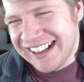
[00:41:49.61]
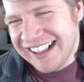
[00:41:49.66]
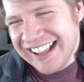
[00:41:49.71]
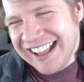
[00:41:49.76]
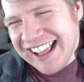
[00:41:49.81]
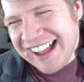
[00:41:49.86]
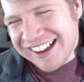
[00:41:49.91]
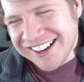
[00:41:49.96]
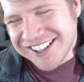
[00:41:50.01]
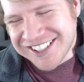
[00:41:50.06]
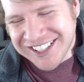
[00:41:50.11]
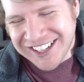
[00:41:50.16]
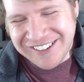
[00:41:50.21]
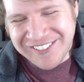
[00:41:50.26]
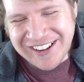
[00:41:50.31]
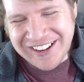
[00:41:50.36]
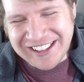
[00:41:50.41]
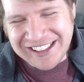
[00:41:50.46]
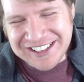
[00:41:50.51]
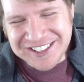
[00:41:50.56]
was trying to
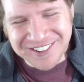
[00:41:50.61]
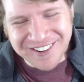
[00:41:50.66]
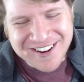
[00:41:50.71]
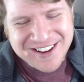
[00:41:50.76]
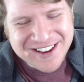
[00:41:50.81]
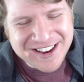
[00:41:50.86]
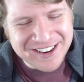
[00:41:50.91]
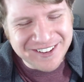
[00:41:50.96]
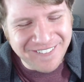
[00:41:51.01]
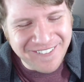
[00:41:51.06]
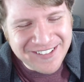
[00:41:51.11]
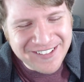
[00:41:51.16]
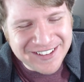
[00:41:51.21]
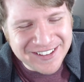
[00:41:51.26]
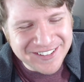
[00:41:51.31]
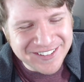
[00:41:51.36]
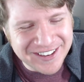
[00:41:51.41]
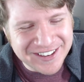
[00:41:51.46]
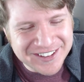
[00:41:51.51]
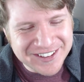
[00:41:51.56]
make like drinking
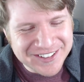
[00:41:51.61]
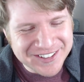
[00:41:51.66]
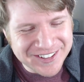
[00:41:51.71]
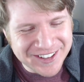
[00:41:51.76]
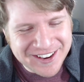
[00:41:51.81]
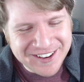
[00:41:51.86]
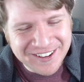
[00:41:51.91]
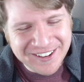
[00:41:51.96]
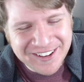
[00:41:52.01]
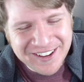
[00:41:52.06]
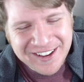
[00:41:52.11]
noises, and I just like,